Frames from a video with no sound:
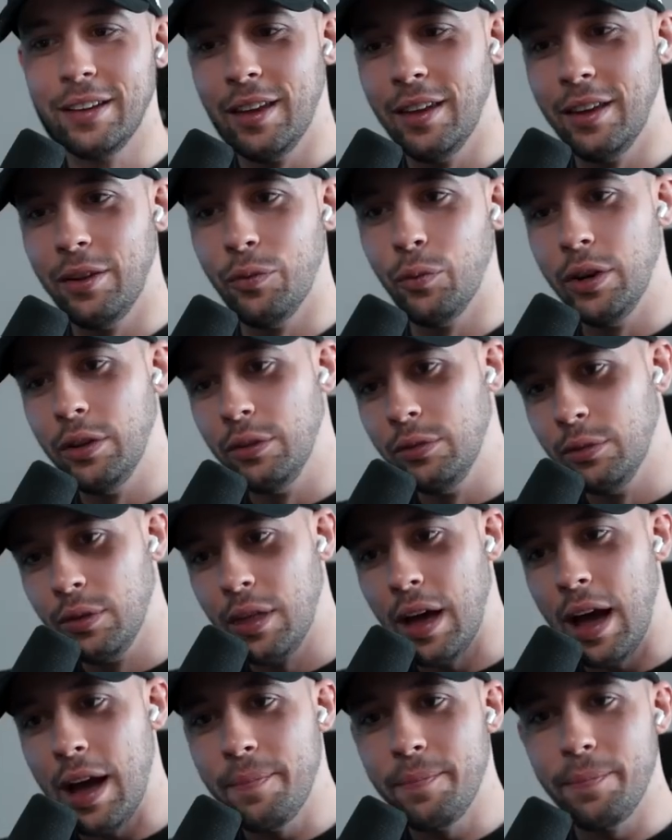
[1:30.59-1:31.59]
And then when you do
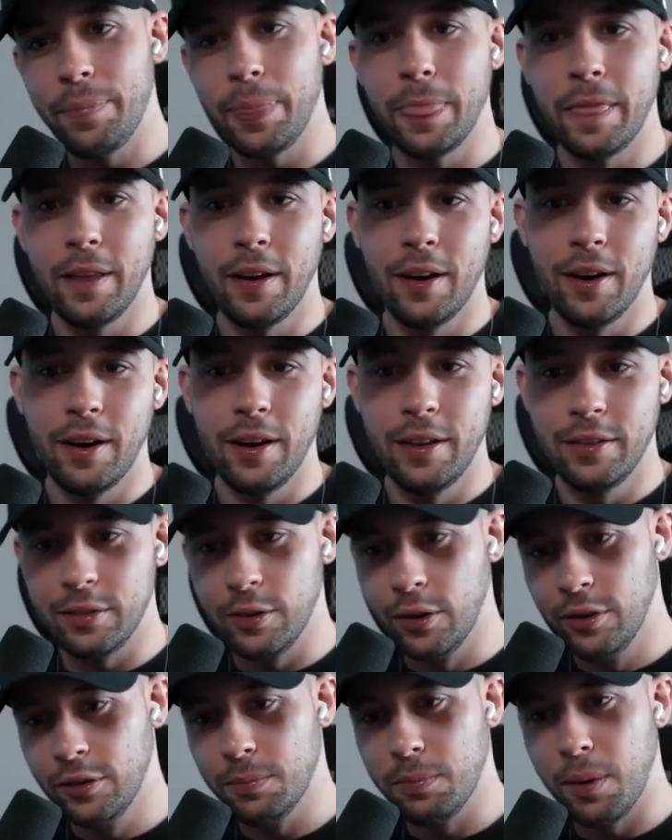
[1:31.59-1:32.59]
that, it's
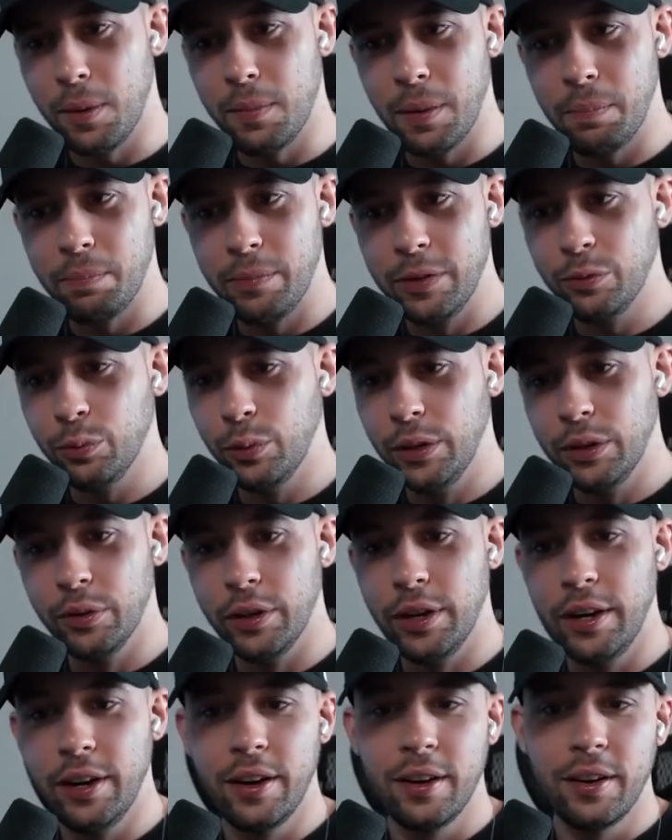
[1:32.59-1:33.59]
going to pop up this window
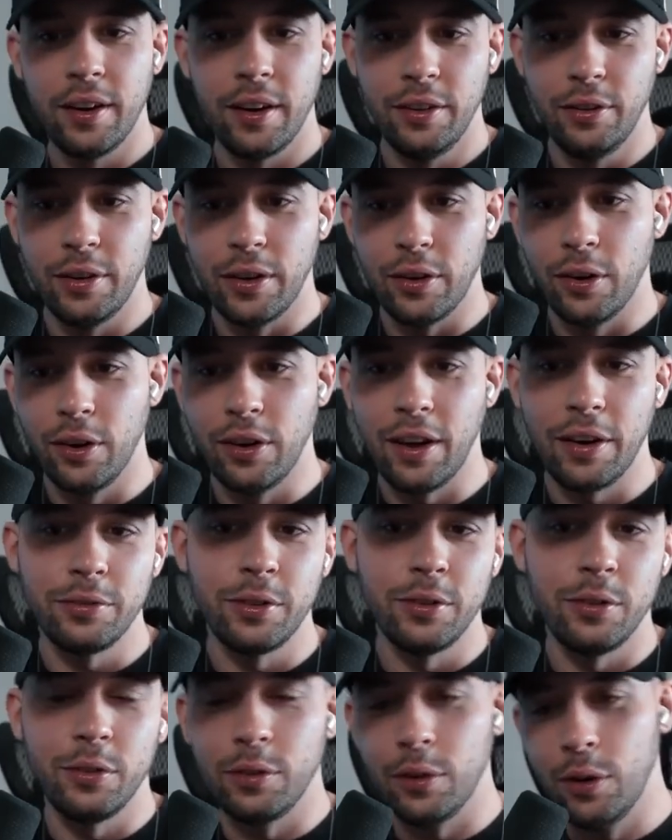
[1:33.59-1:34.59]
here, and all you have
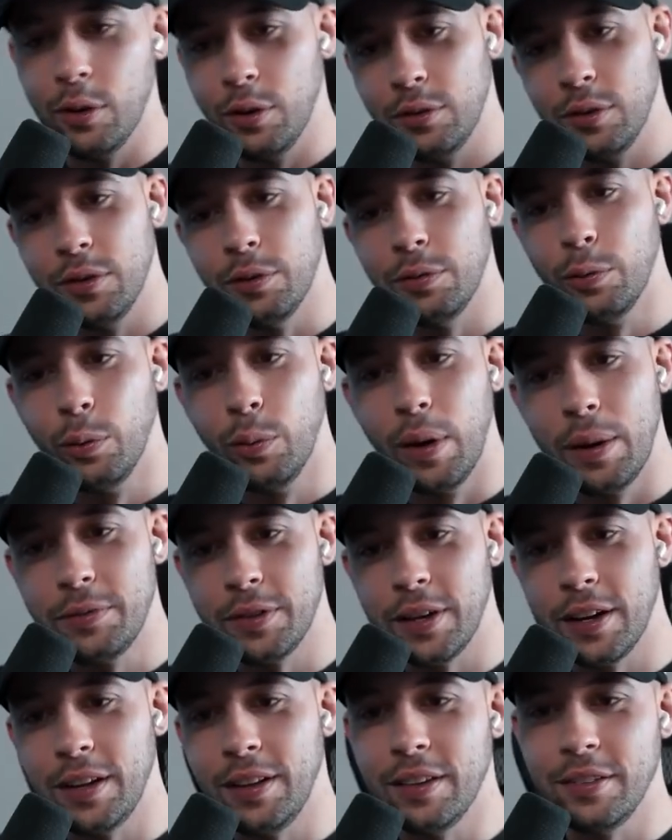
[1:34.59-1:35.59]
to do to go into the full
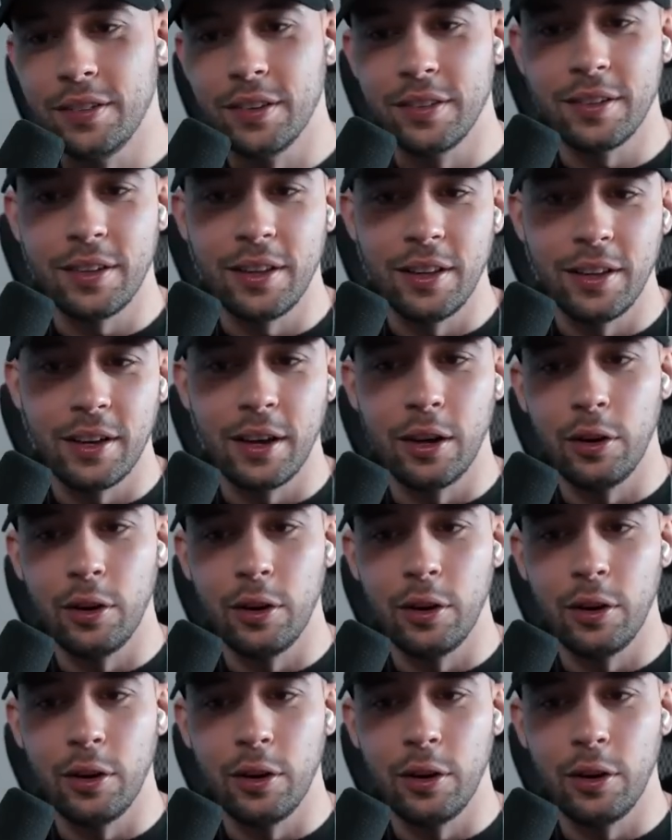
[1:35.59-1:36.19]
website is just click